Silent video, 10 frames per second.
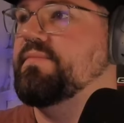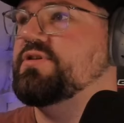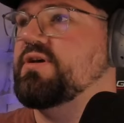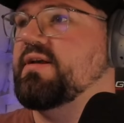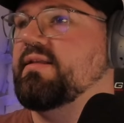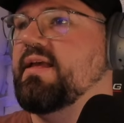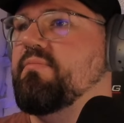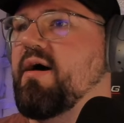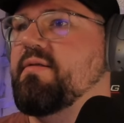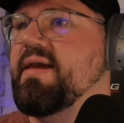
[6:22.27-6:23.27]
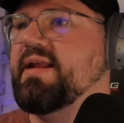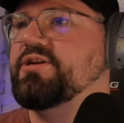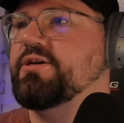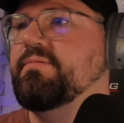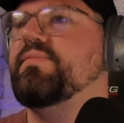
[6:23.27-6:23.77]
So you're going to click Mod
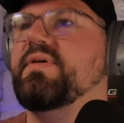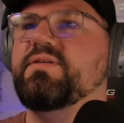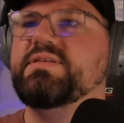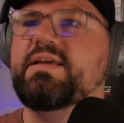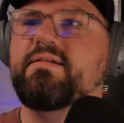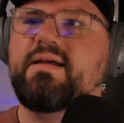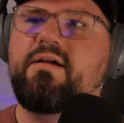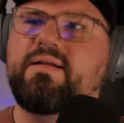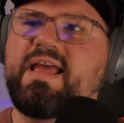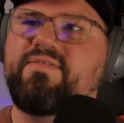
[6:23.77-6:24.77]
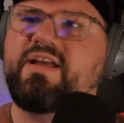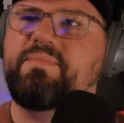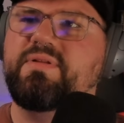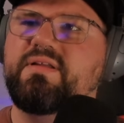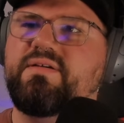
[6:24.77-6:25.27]
Manager. You'll see here, I already have a
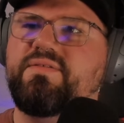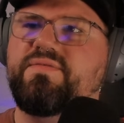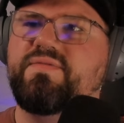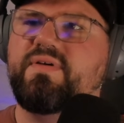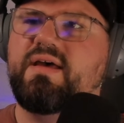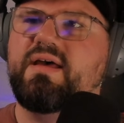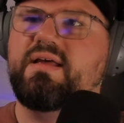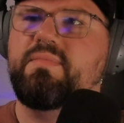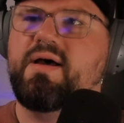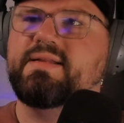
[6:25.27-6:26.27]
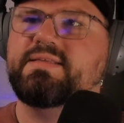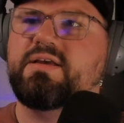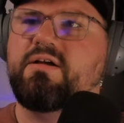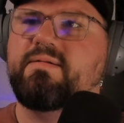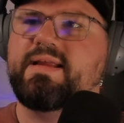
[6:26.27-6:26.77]
couple of mods
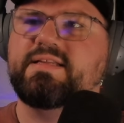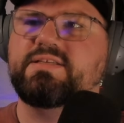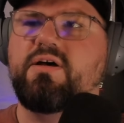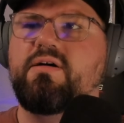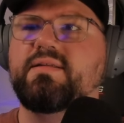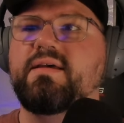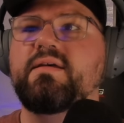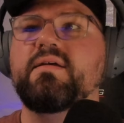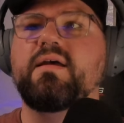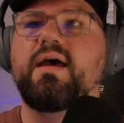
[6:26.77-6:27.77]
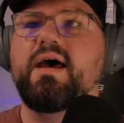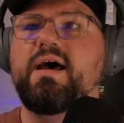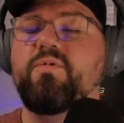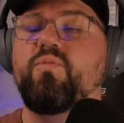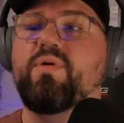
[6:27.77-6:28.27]
already installed.
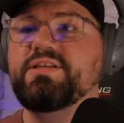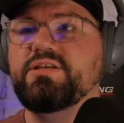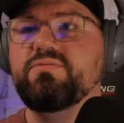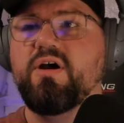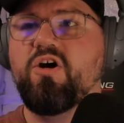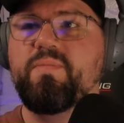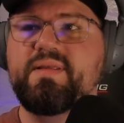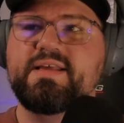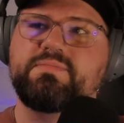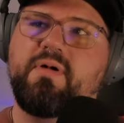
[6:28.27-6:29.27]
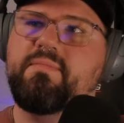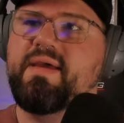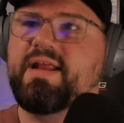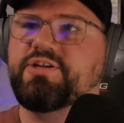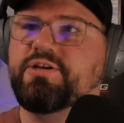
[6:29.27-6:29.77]
Once you open this Mod
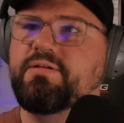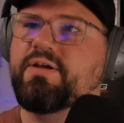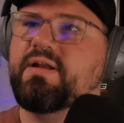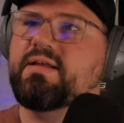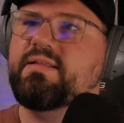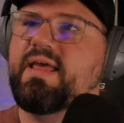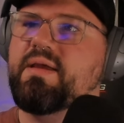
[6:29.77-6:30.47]
Manager, you're going to click